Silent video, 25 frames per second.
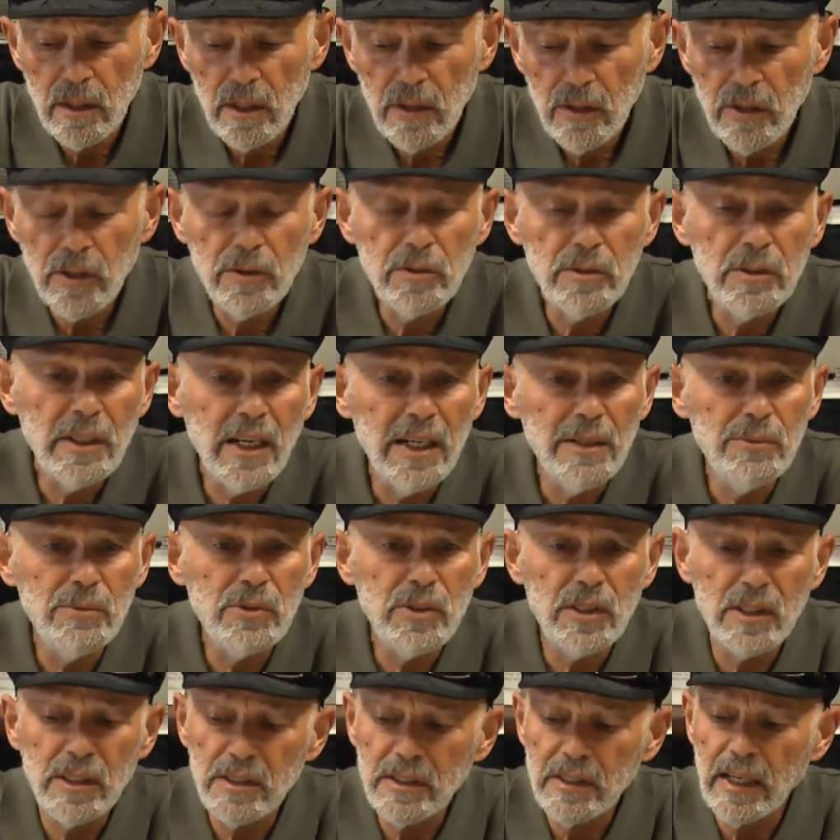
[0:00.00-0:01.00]
There are times
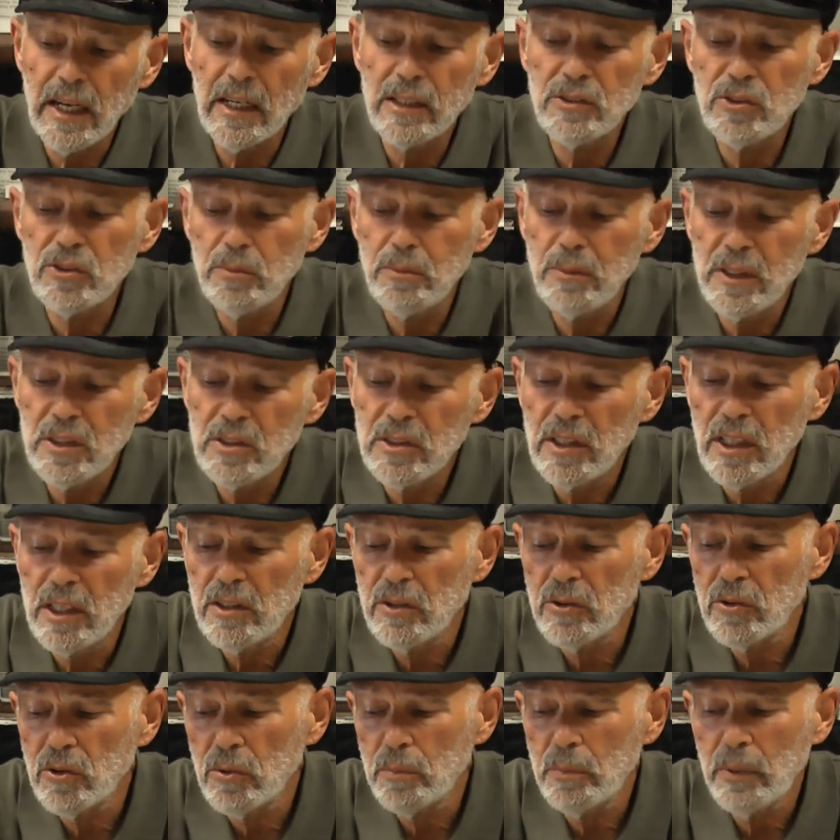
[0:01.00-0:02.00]
that a doctor may say
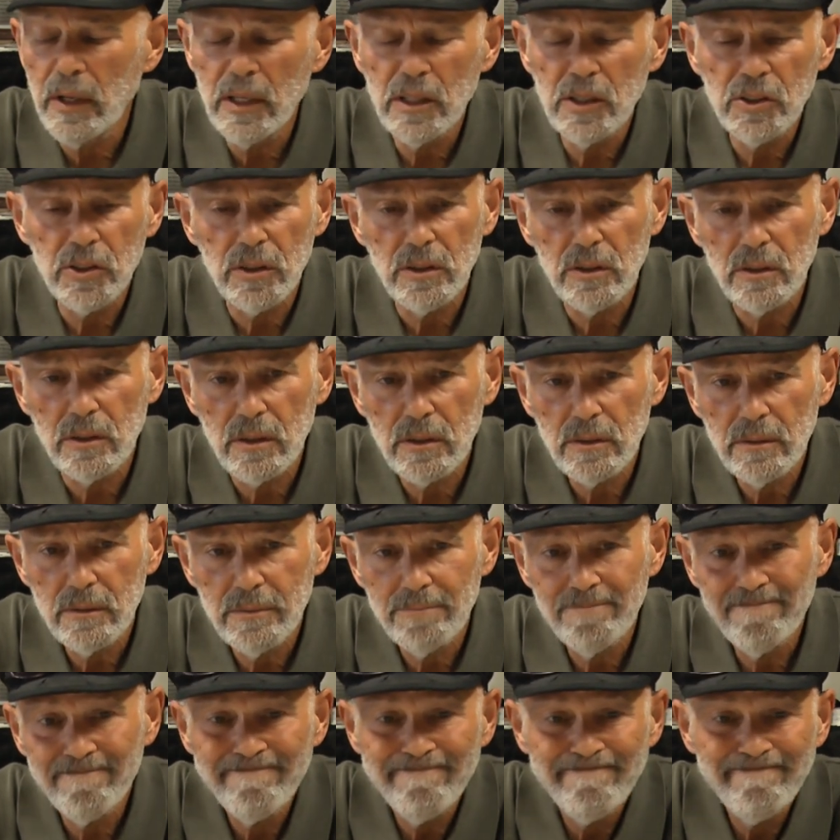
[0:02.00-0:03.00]
to their patient,
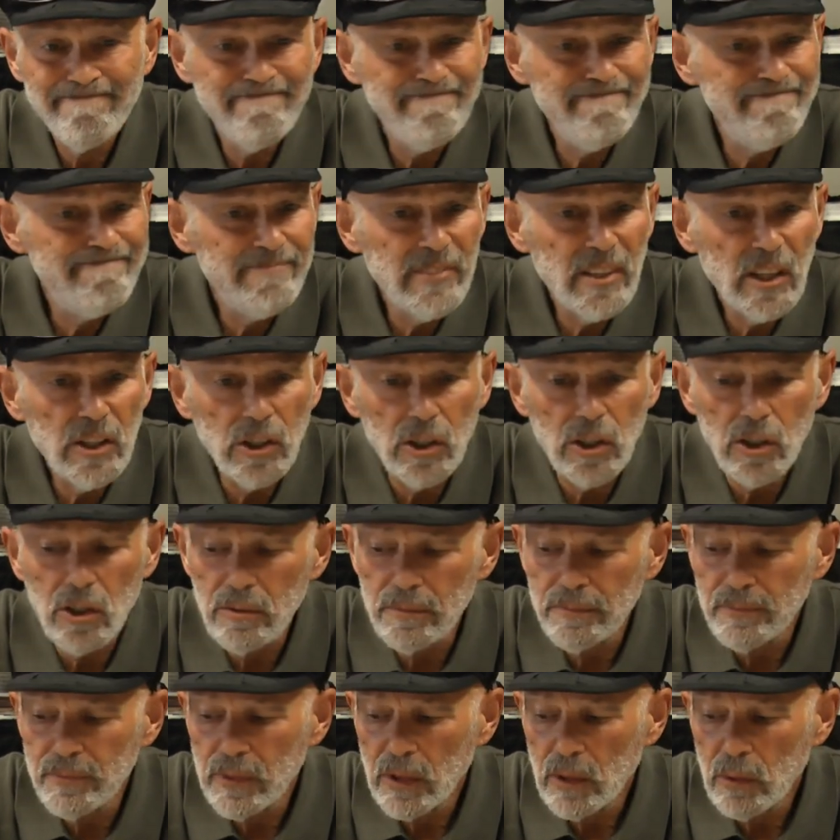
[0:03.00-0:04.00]
you
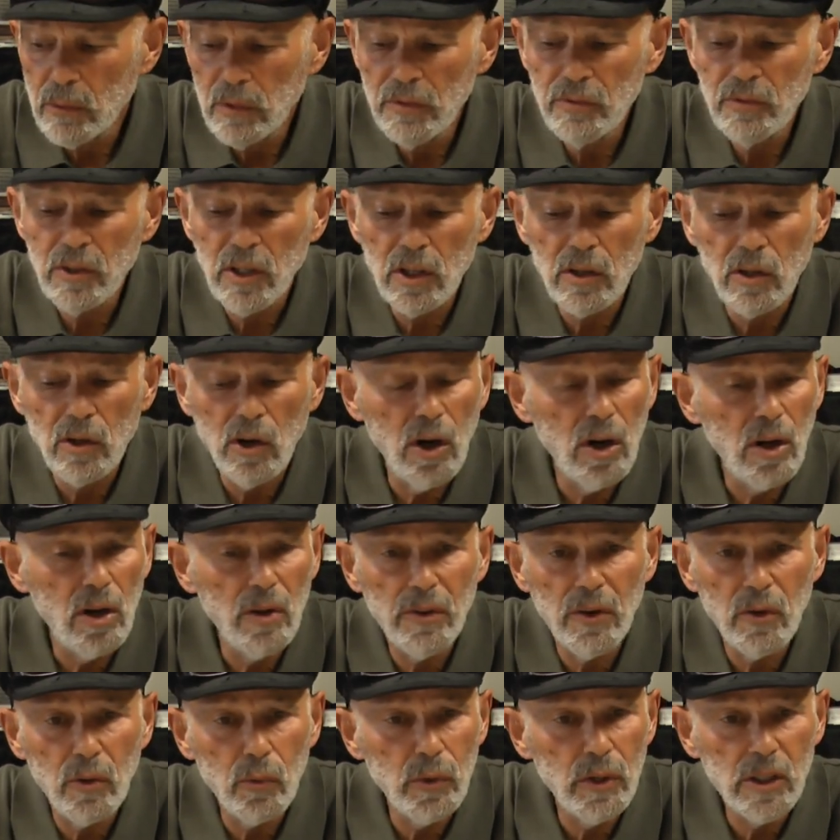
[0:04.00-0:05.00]
know, we've done all
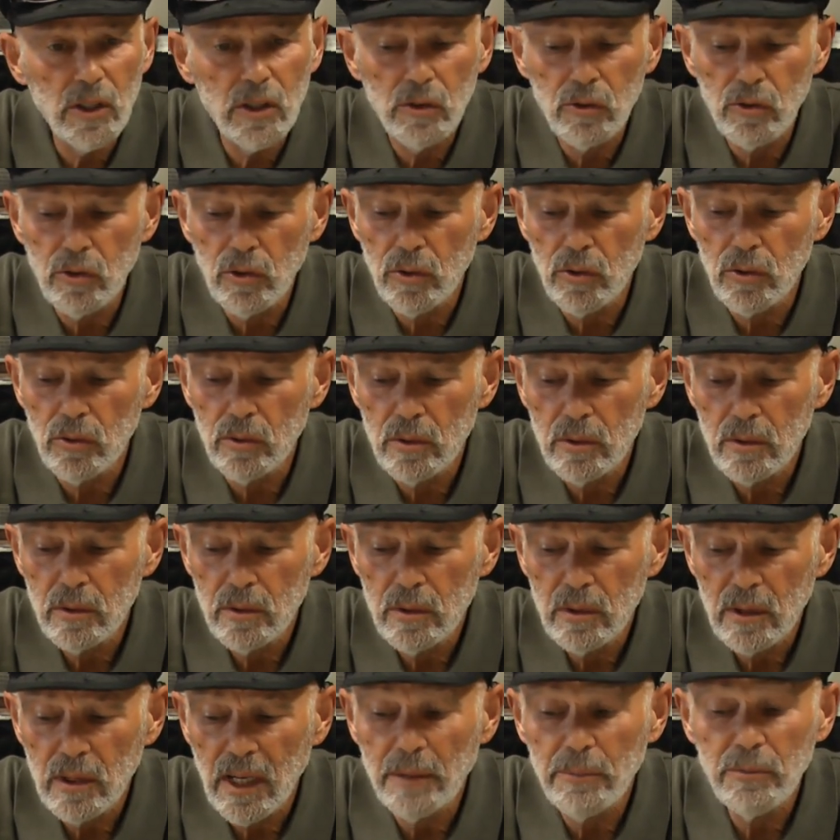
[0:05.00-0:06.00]
that we can do.
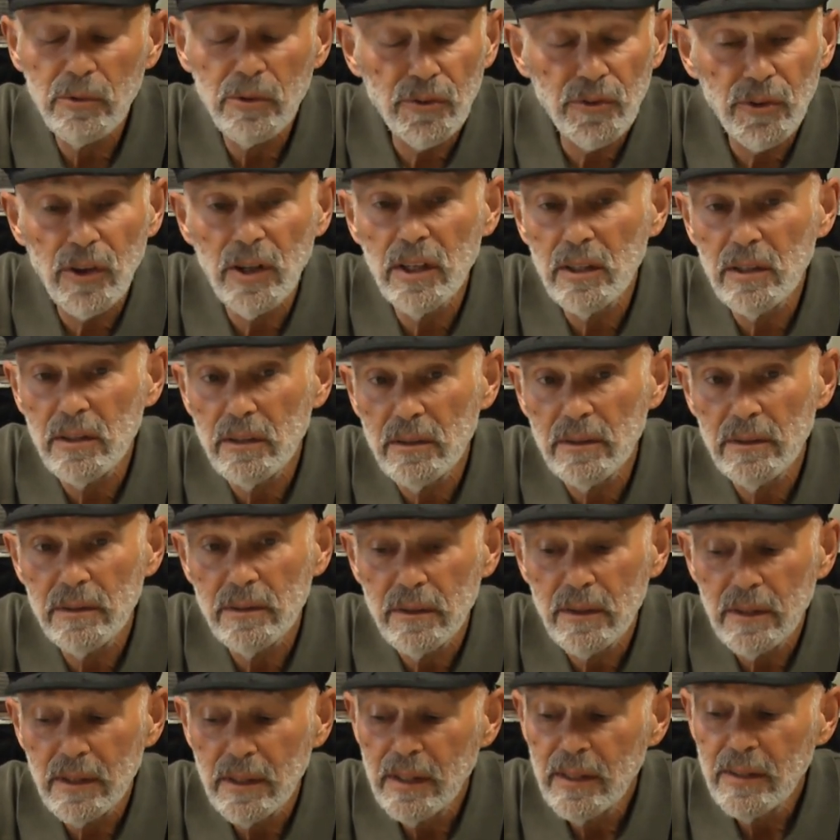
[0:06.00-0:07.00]
I'm afraid
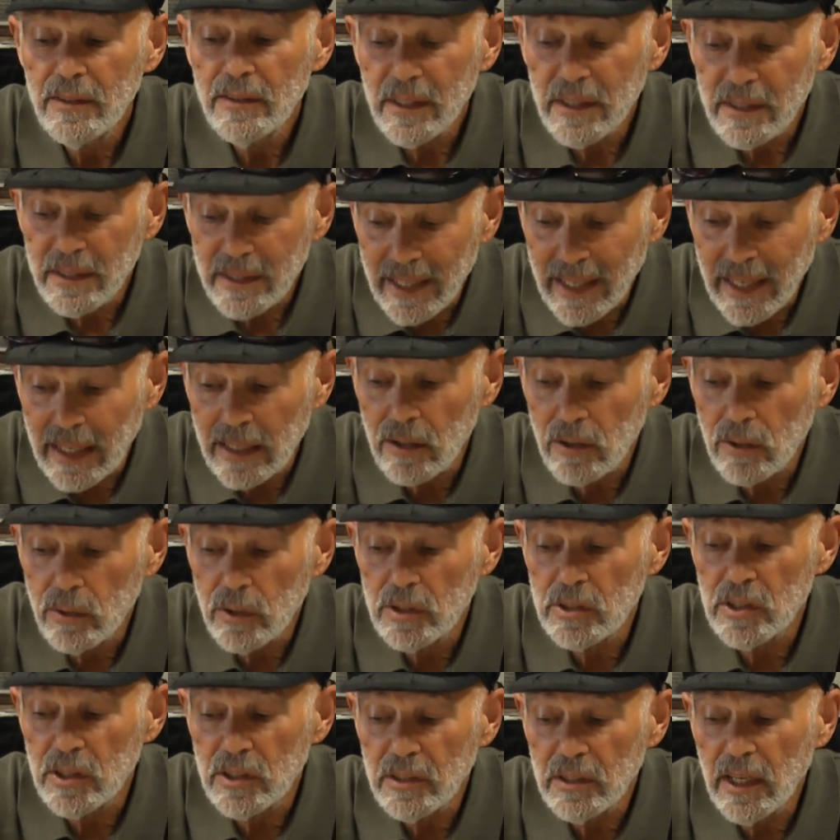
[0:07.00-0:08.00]
that now
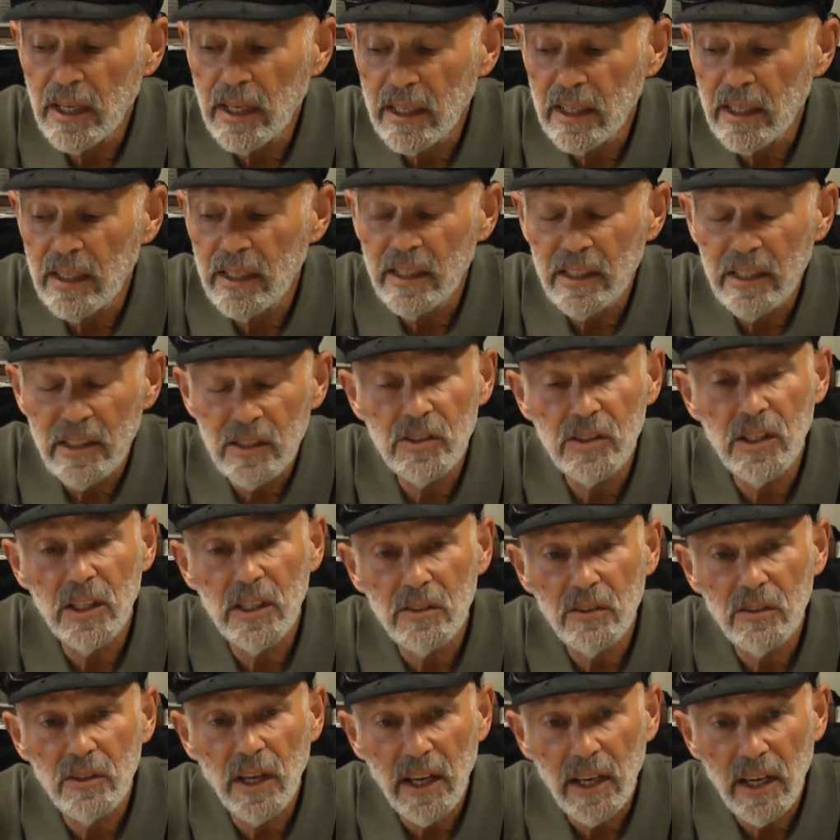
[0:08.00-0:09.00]
is in the, it is
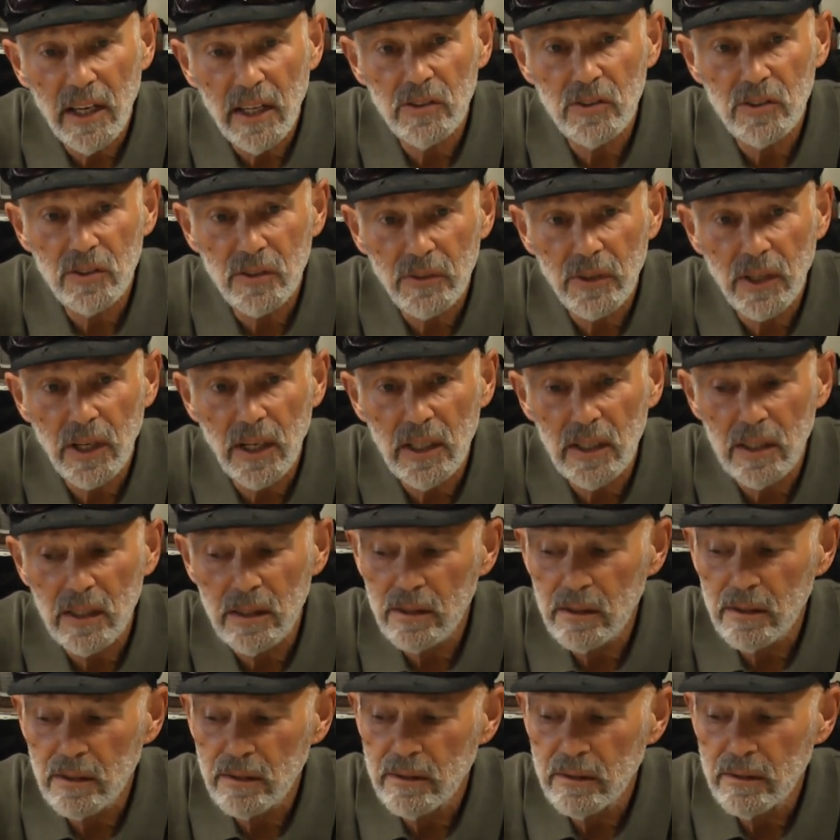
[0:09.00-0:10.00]
in the hands of God.
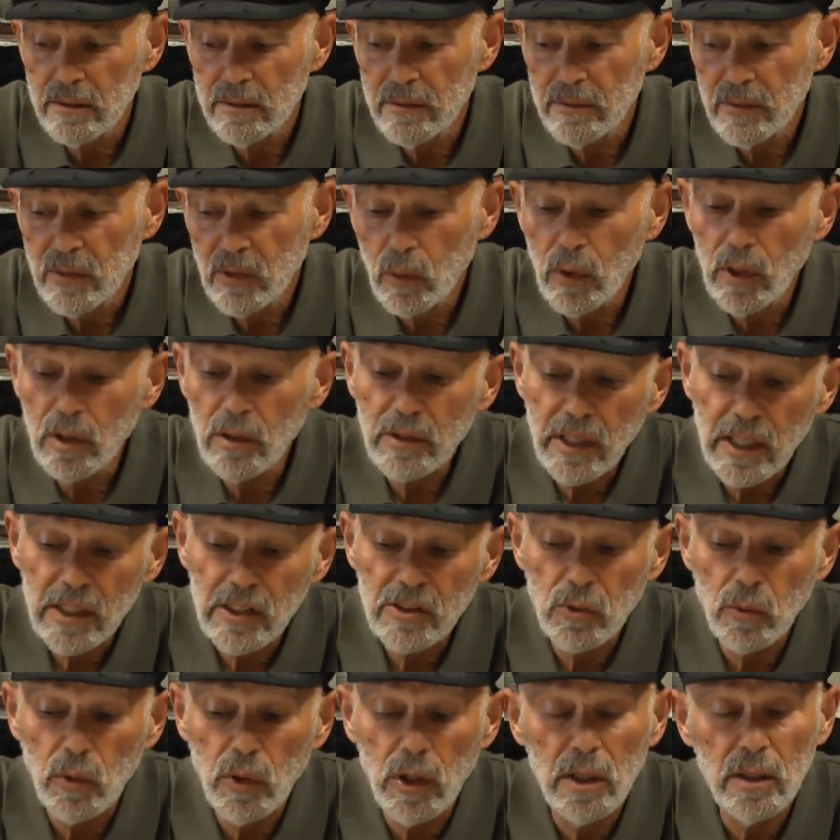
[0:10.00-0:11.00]
Well,
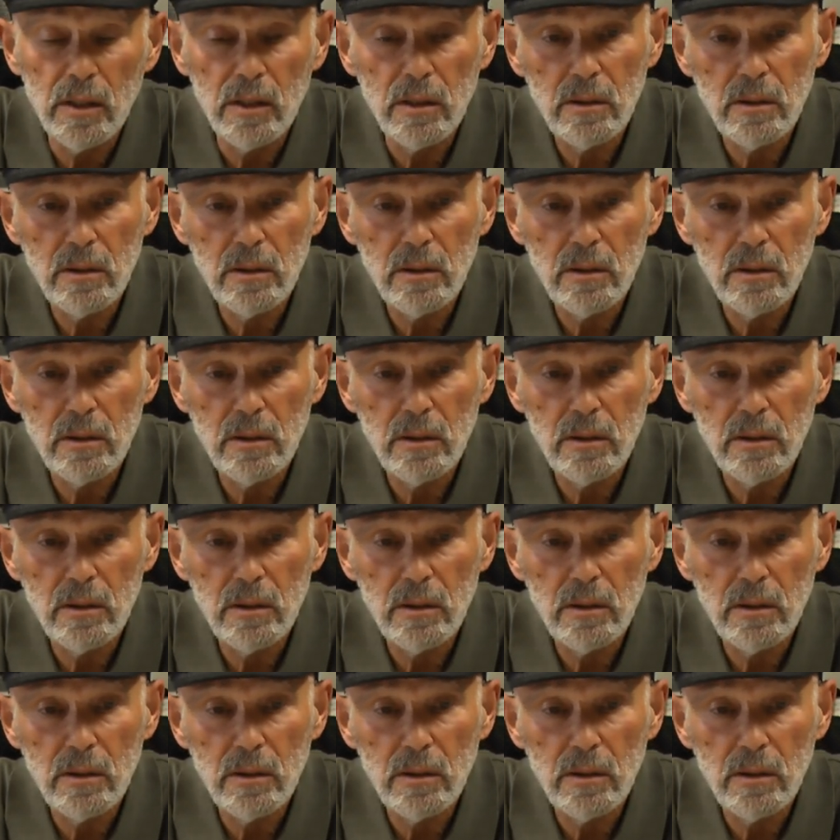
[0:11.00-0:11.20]
guess what?